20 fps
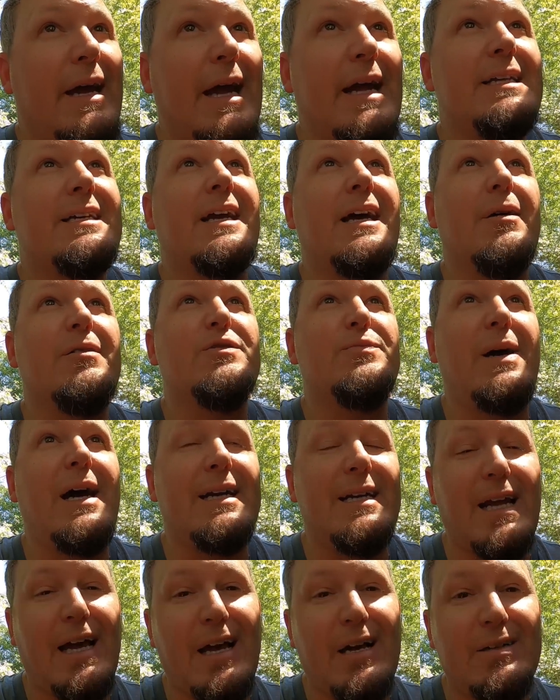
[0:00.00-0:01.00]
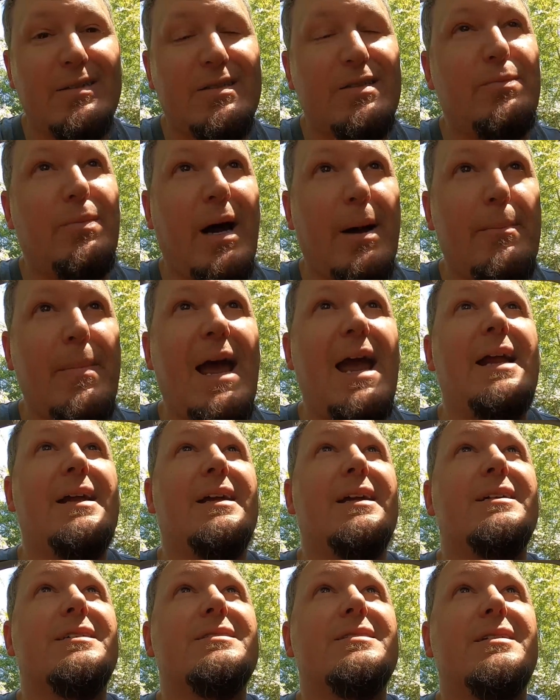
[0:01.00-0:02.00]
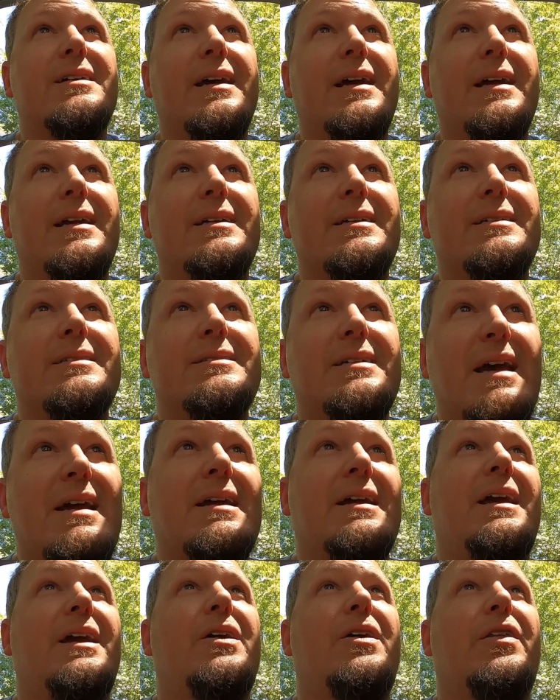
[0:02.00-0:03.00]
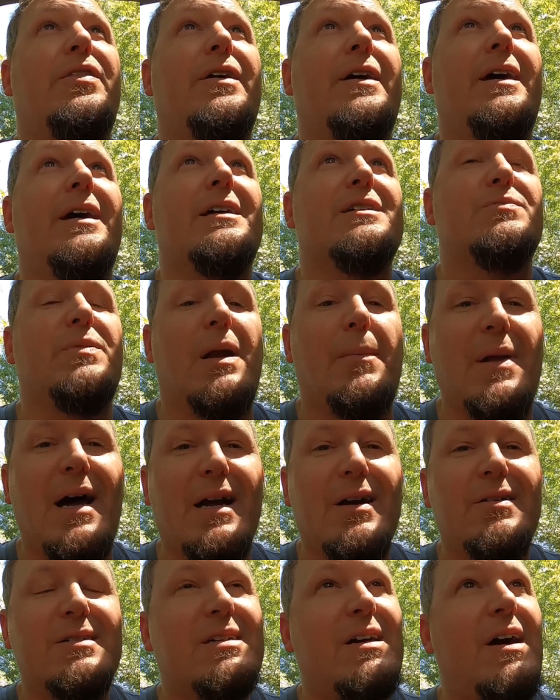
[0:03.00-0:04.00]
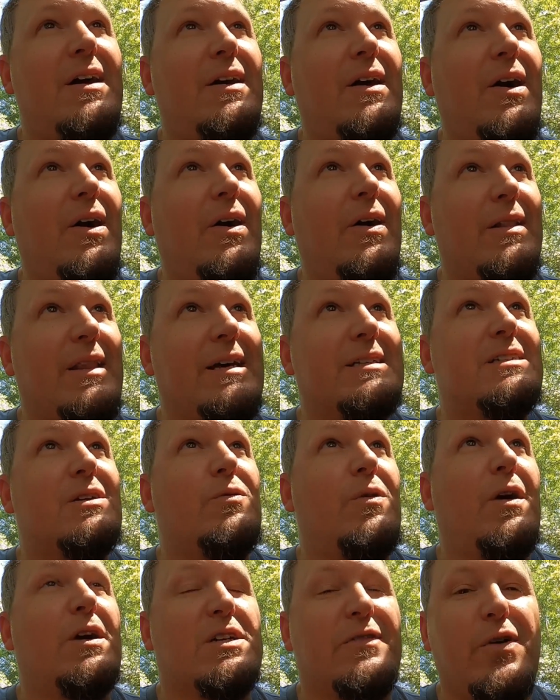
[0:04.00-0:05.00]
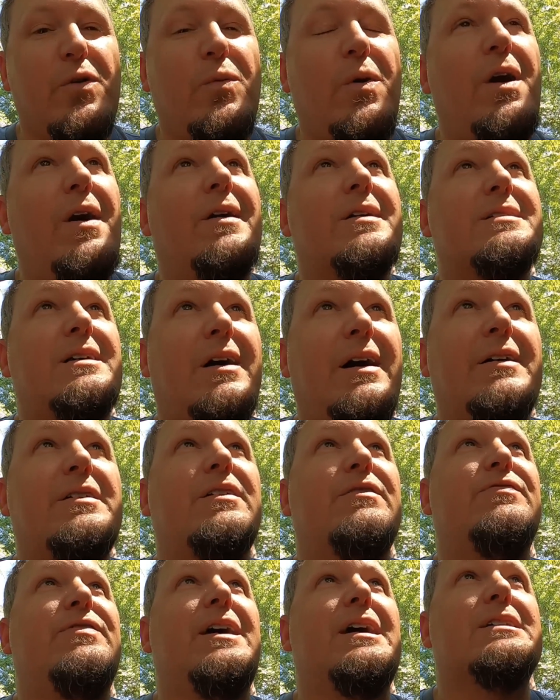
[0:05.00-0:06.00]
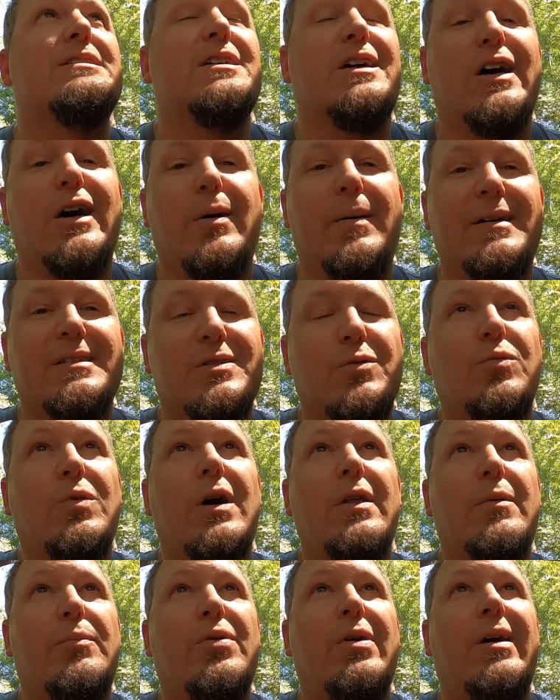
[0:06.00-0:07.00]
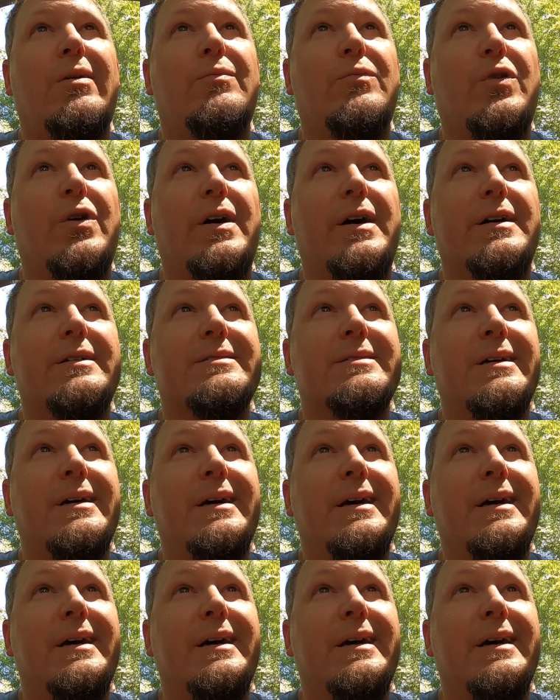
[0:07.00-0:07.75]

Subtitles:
It comes back down to my maintenance and taking care of things, but I'm not gonna tell y'all unless it works. If it works, I'll have to fess up as to what the problem was.